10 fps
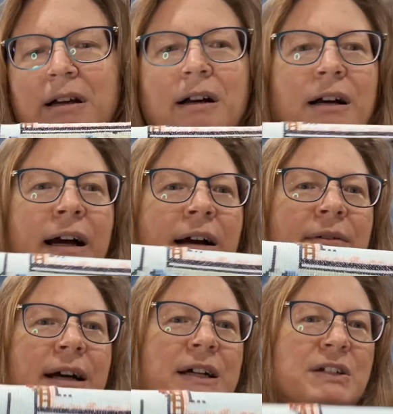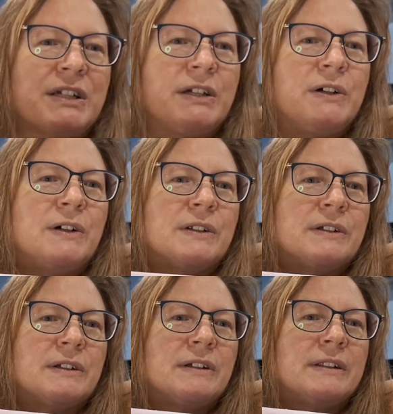I have actually
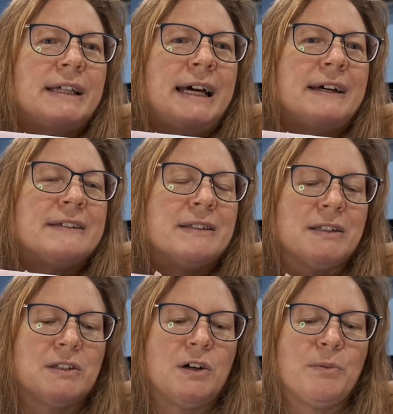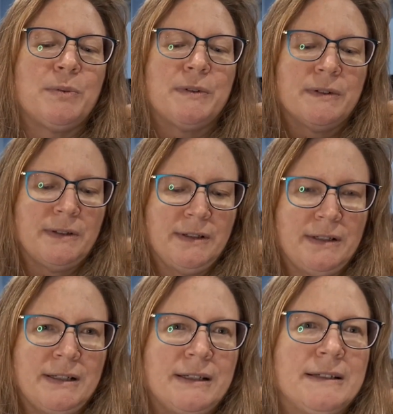got the house at the top
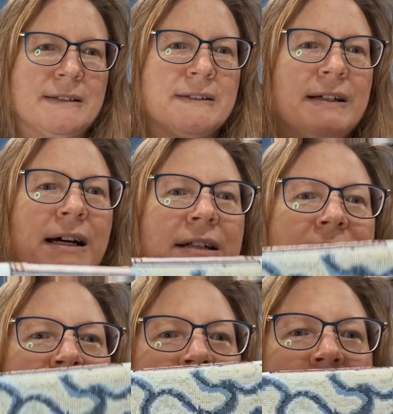started,